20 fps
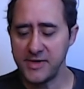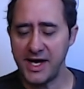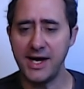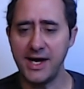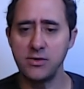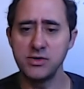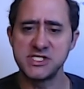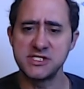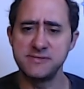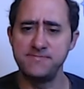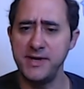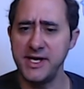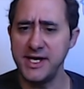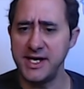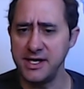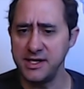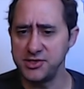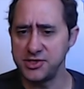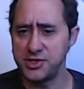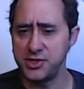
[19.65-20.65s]
I was
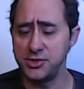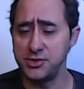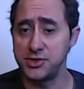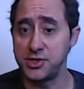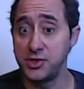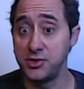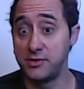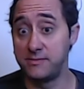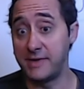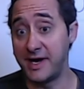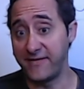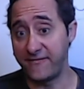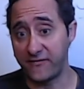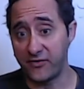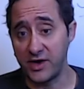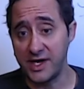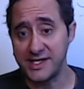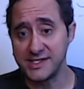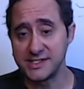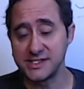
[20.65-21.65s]
speaking to two of my
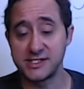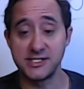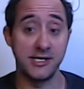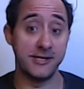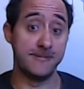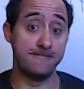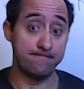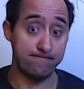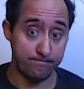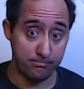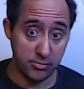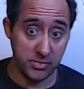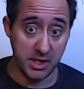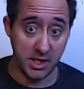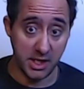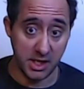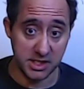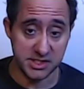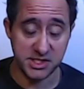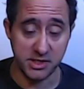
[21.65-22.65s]
friends and
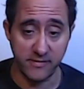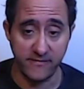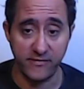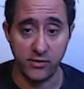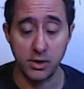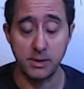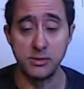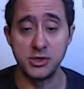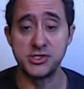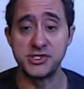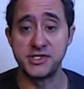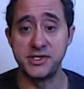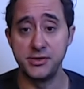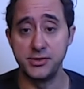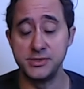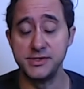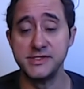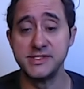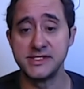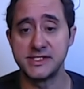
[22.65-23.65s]
also former
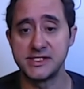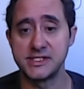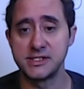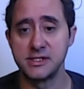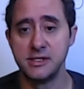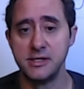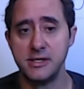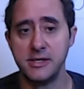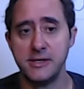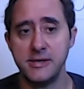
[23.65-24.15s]
students